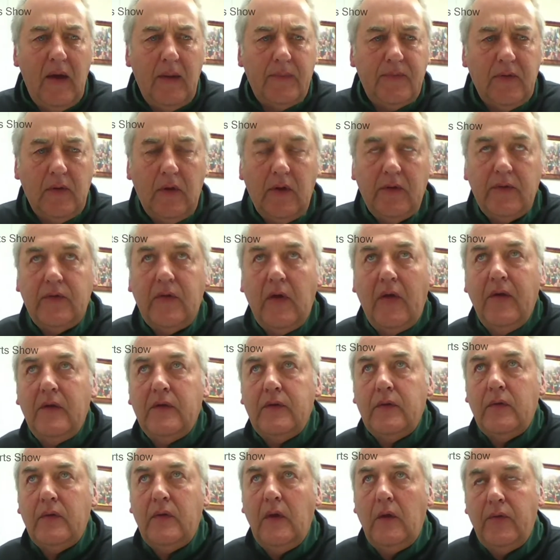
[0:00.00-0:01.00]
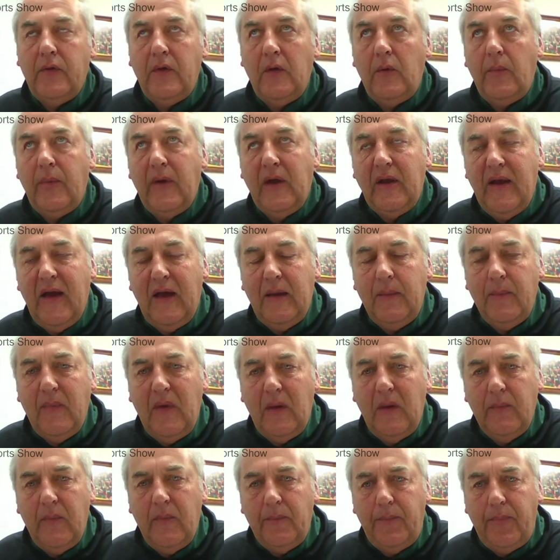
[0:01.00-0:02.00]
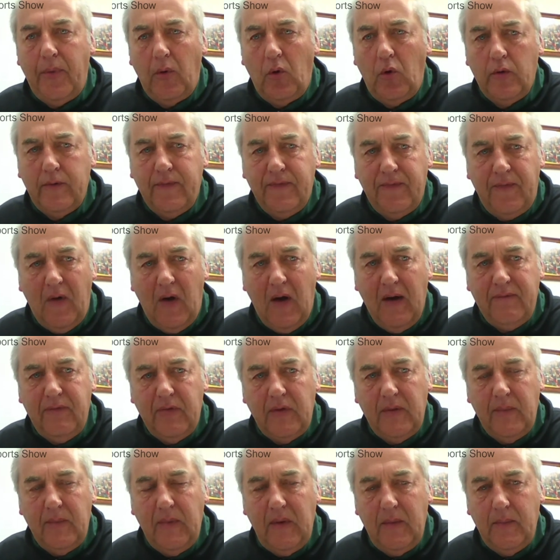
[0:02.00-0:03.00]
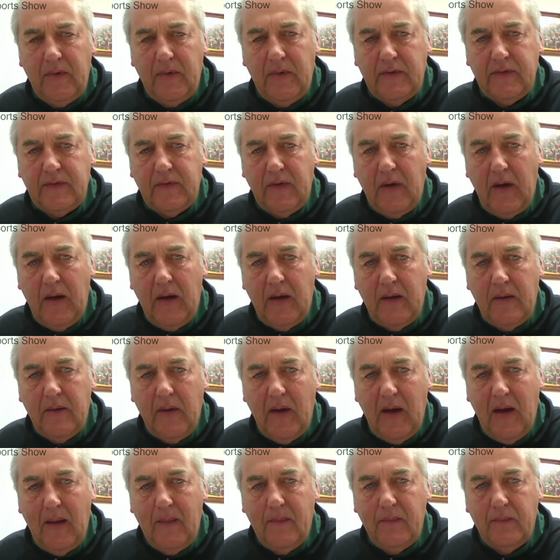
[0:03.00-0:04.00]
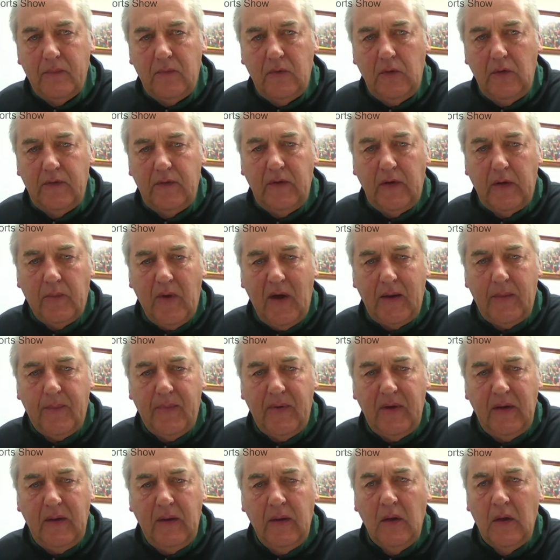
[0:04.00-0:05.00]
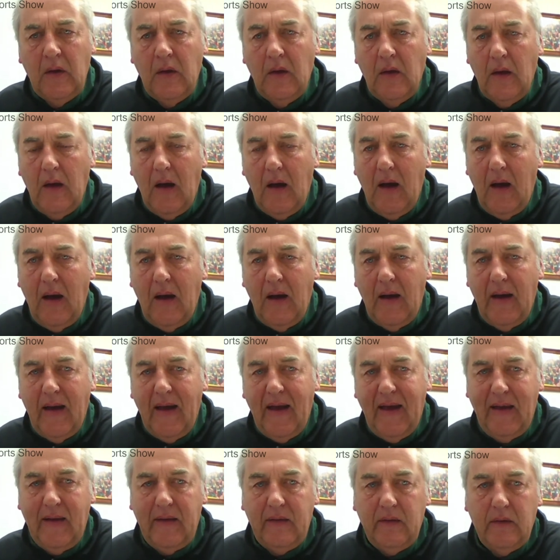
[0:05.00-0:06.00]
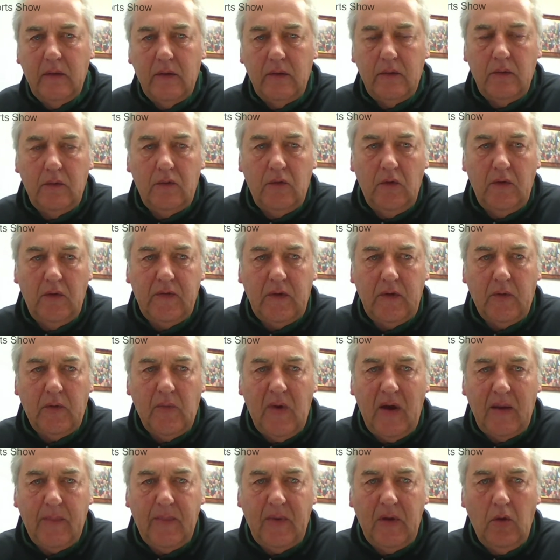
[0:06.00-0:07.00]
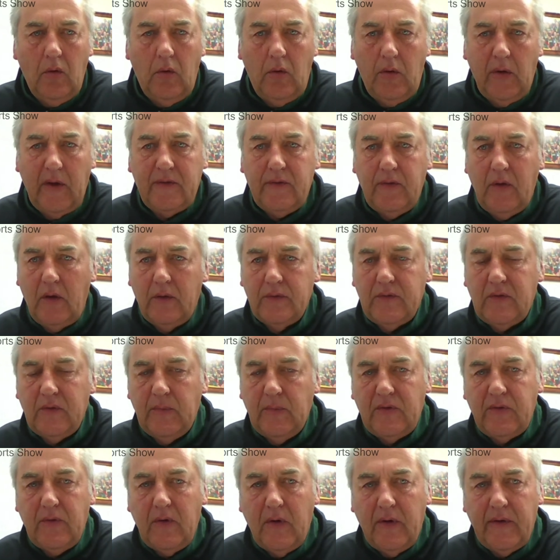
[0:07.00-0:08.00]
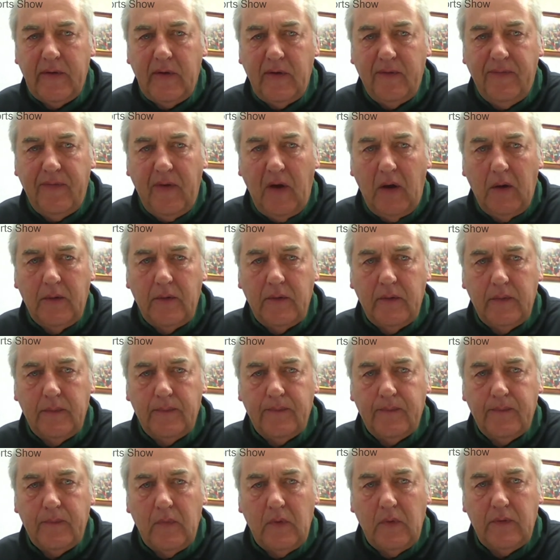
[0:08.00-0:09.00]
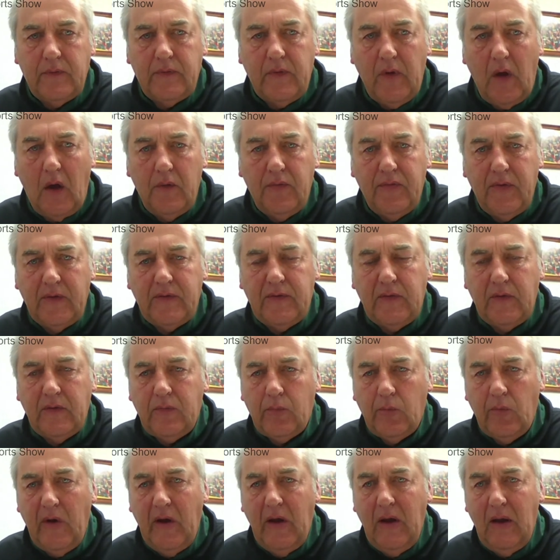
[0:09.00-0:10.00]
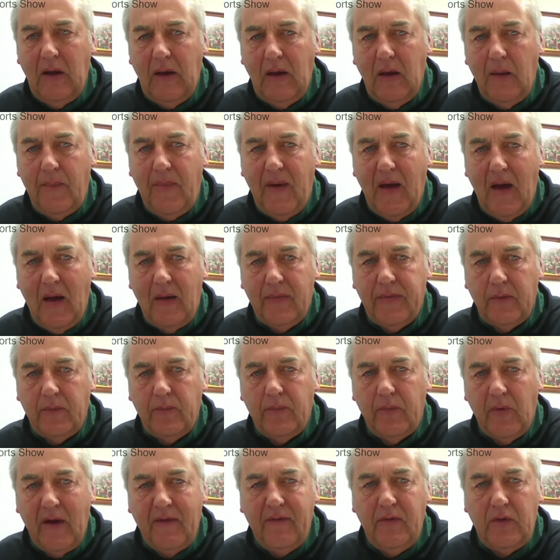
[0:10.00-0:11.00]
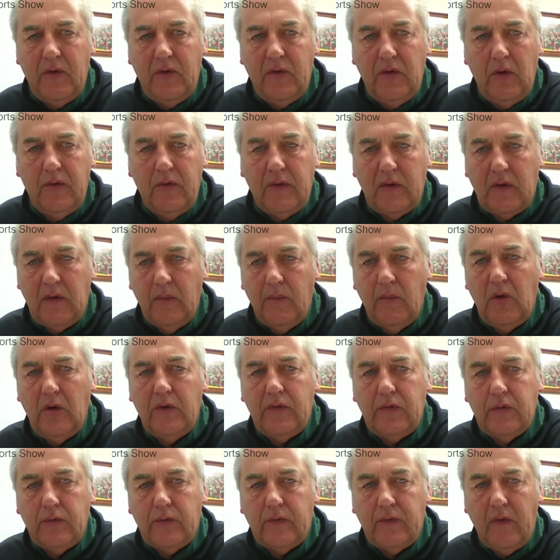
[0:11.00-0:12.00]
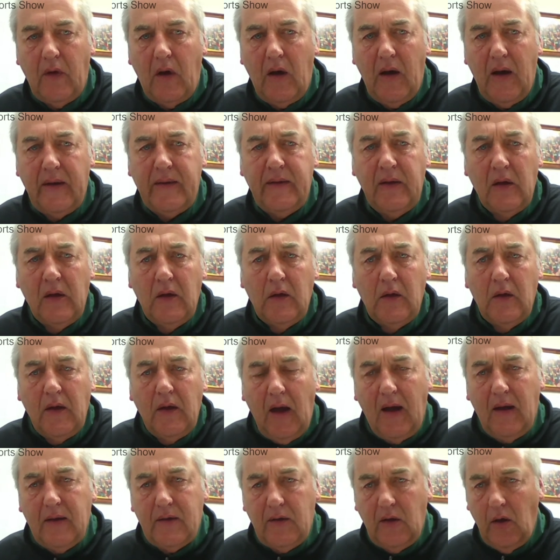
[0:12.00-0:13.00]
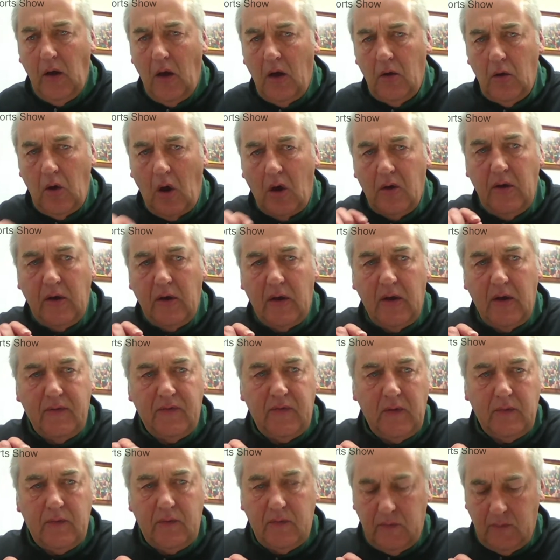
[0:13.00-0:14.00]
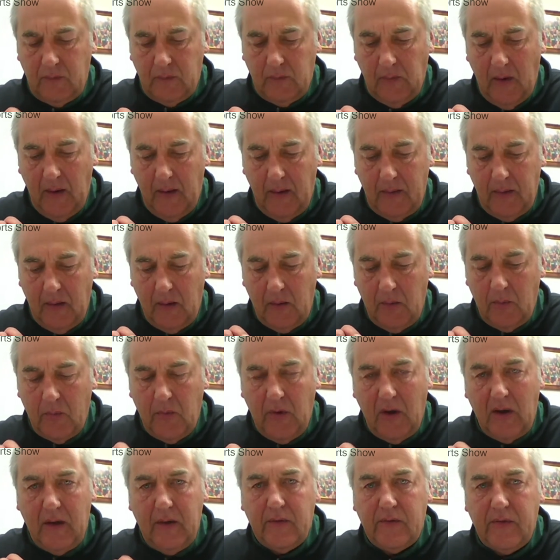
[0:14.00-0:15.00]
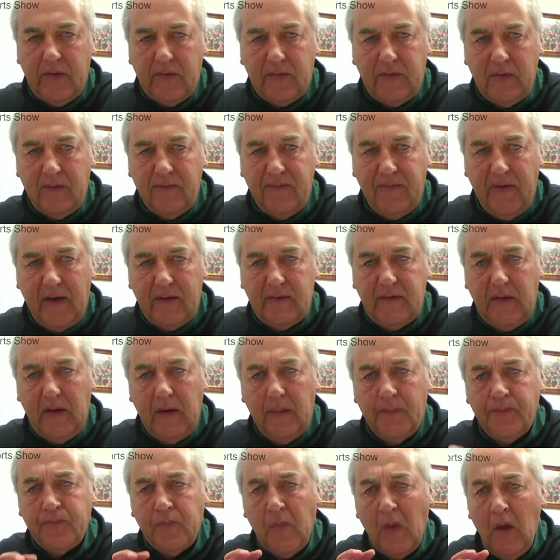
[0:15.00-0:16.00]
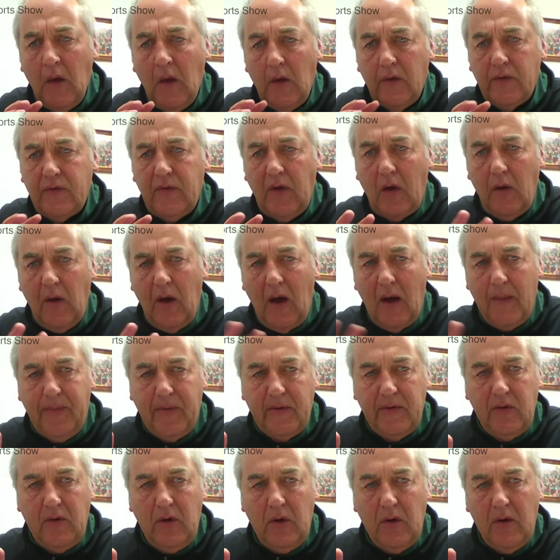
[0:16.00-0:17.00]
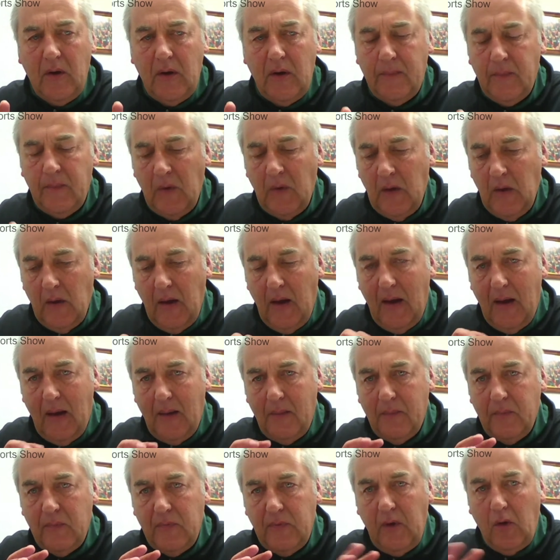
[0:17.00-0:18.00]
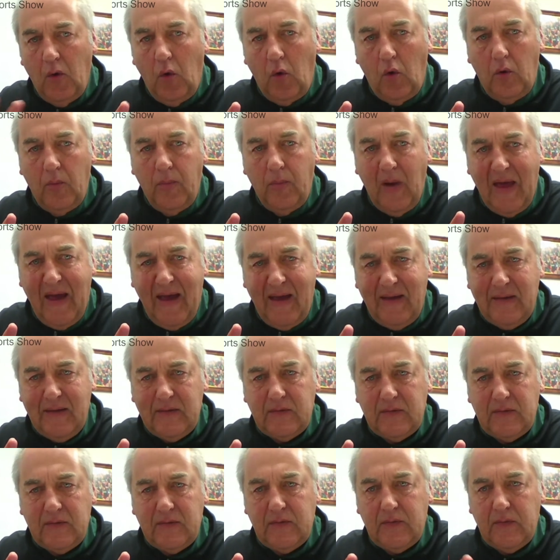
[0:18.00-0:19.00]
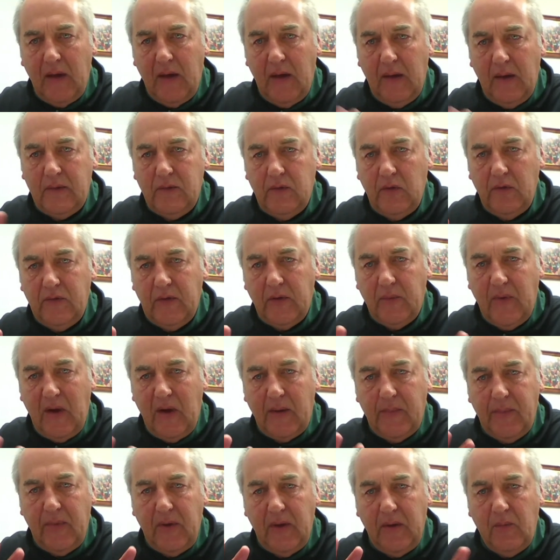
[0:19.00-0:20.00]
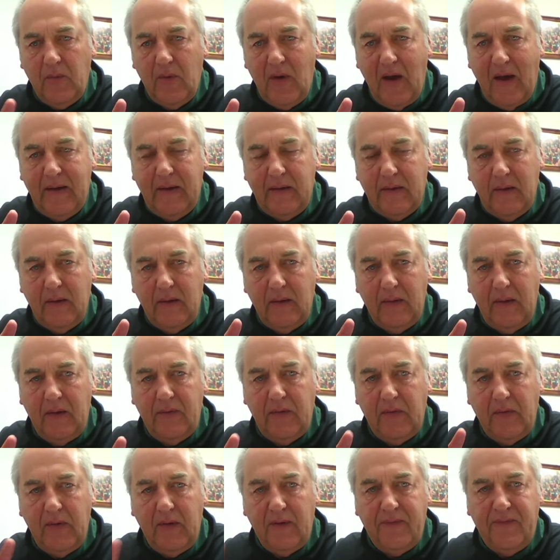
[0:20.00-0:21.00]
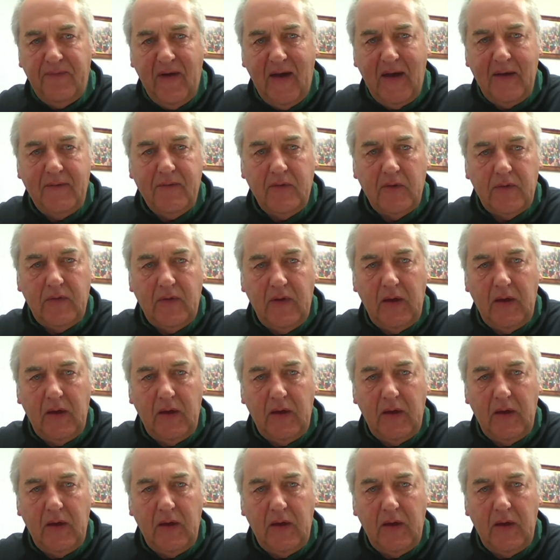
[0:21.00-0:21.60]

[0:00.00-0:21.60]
absolutely. So there, will be an eight-member board. Five of the members are um, New Zealand Rugby, uh, and New Zealand Rugby always holds a majority vote. So this is really about the revenue, the commercial side. Uh, can, I'm going to get you uh, a really interesting fact here. So up in Europe, um, the All Blacks and New Zealand Rugby rate either their favourite